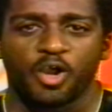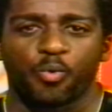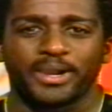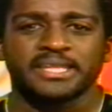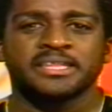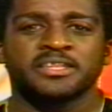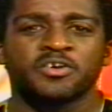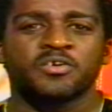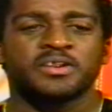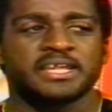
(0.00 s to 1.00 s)
when
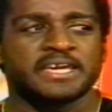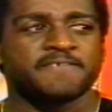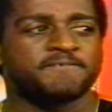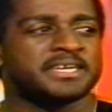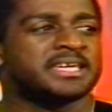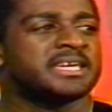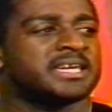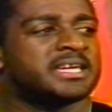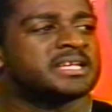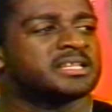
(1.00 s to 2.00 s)
all they
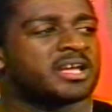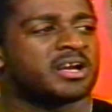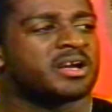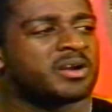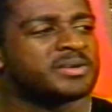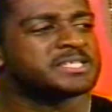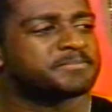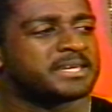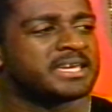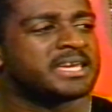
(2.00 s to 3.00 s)
feel now
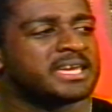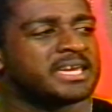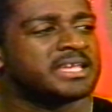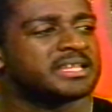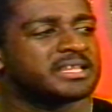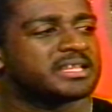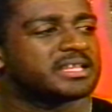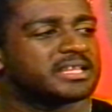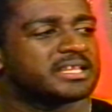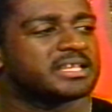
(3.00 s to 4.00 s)
is pain.
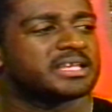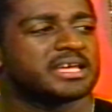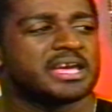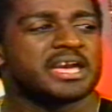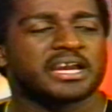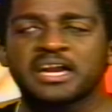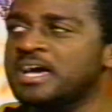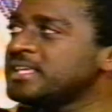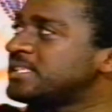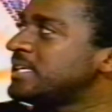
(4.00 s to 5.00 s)

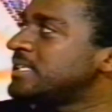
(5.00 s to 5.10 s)
'Cause in